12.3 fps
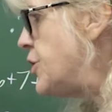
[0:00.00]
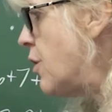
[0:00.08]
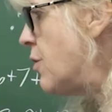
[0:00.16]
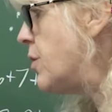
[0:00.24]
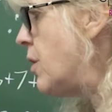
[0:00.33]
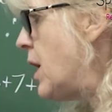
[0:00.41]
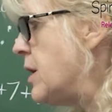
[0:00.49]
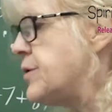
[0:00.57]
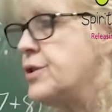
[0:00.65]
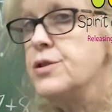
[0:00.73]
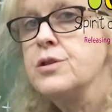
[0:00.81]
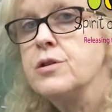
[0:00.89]
don't know how
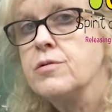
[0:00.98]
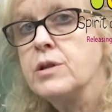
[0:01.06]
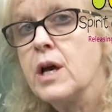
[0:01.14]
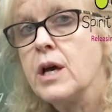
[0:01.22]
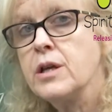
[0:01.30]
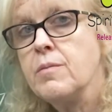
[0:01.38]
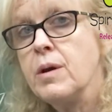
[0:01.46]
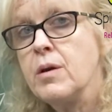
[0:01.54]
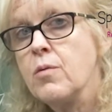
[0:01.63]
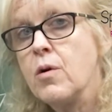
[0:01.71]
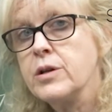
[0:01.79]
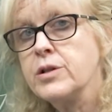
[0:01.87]
to do that, you may
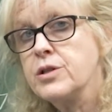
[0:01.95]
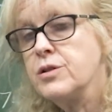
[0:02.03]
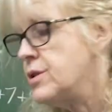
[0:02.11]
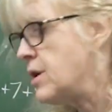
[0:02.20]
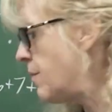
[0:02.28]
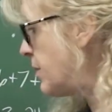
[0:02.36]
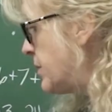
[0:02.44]
want to double